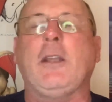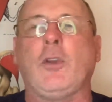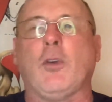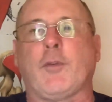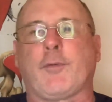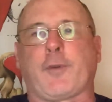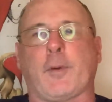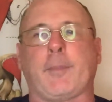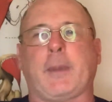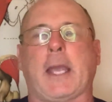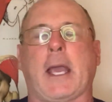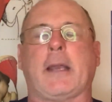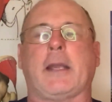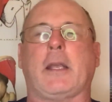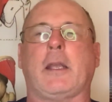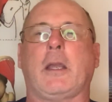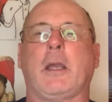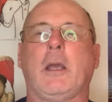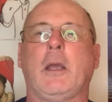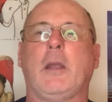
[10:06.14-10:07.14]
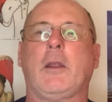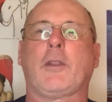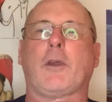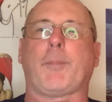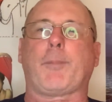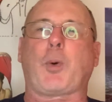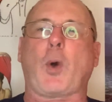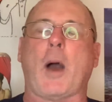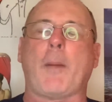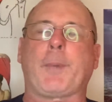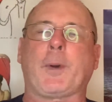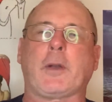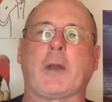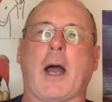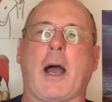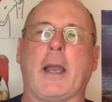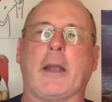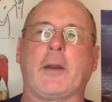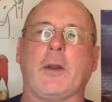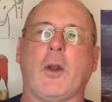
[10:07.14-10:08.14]
you from getting the proper
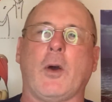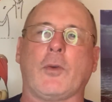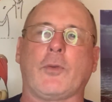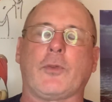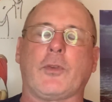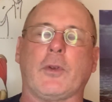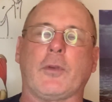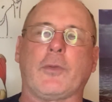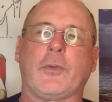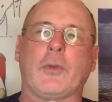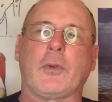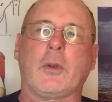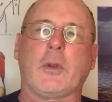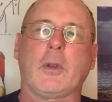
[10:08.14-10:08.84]
diagnosis.